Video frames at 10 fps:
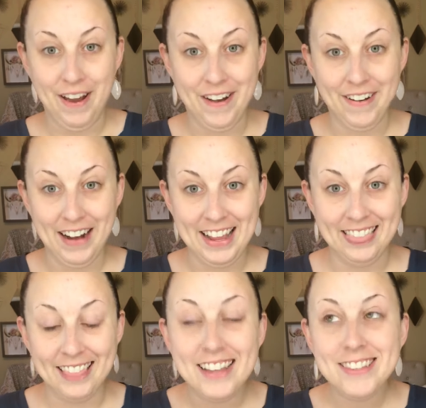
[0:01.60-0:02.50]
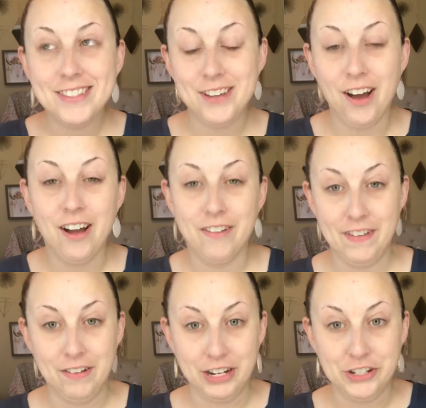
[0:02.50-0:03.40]
All right, let's talk
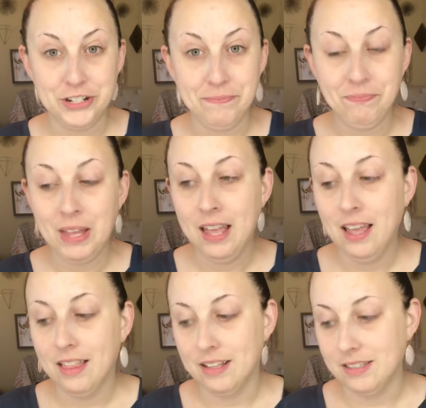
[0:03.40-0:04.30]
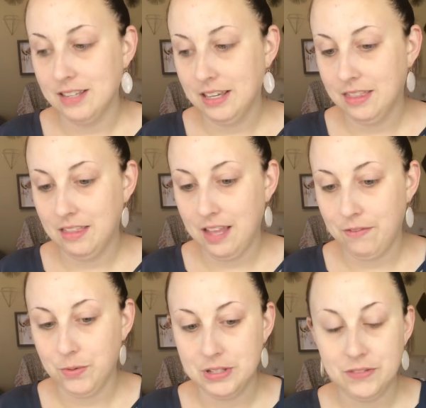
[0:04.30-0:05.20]
foundation. That's like
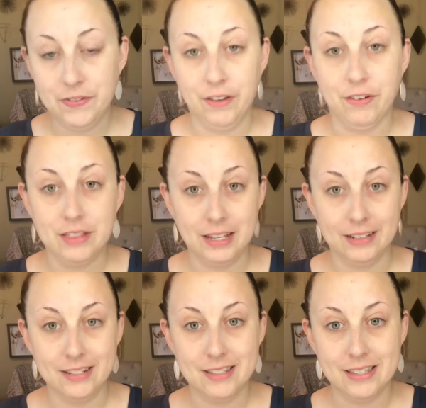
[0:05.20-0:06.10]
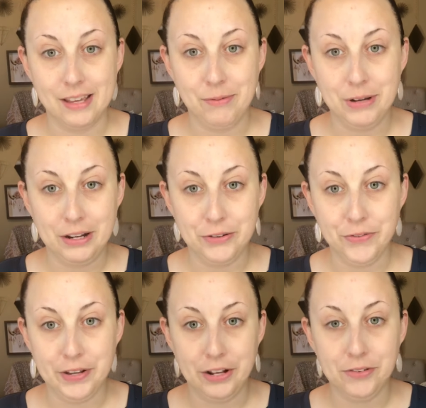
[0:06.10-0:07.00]
everyone's favorite thing to see when I do
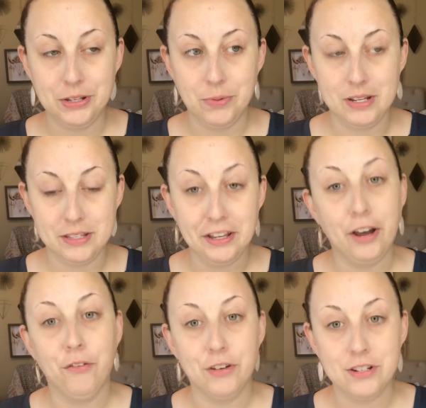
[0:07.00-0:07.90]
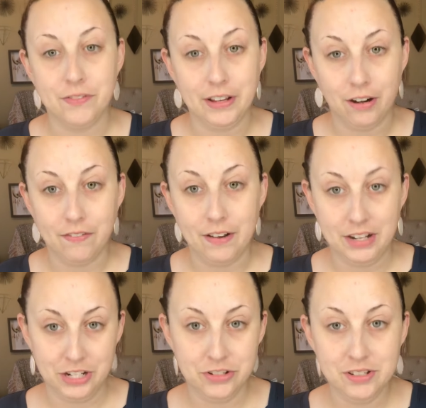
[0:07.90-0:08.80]
videos. They want to see coverage of like our
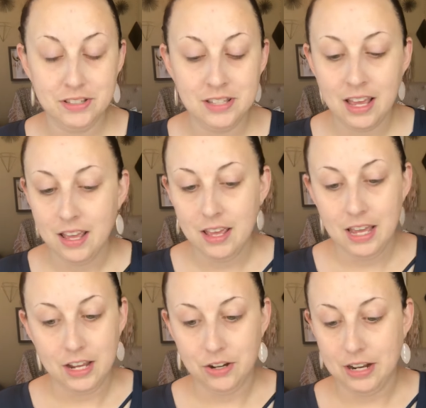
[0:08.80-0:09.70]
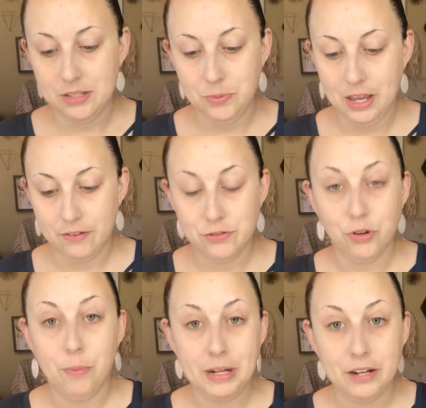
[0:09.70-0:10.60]
foundations. And you guys, we have
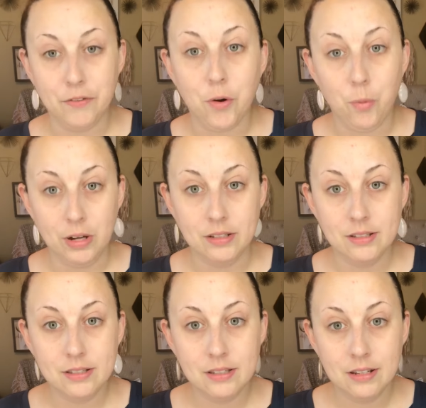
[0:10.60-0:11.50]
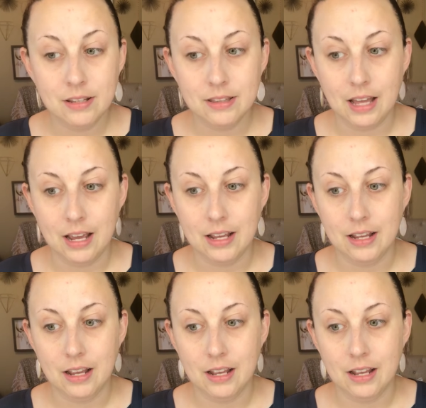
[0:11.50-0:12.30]
so many different ones that